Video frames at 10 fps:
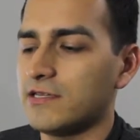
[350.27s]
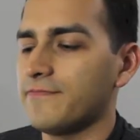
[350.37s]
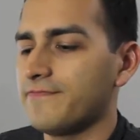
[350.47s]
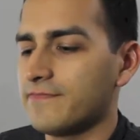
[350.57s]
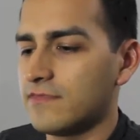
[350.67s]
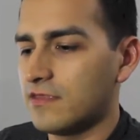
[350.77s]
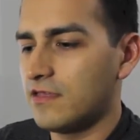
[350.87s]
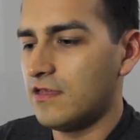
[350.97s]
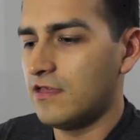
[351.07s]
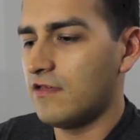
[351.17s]
So
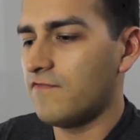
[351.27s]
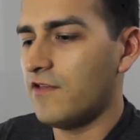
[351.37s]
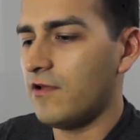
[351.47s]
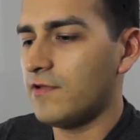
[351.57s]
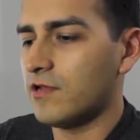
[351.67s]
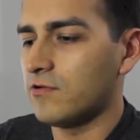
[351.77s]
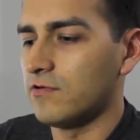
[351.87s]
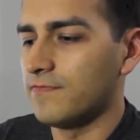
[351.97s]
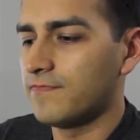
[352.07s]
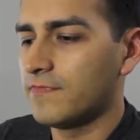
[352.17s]
very
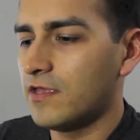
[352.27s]
cool.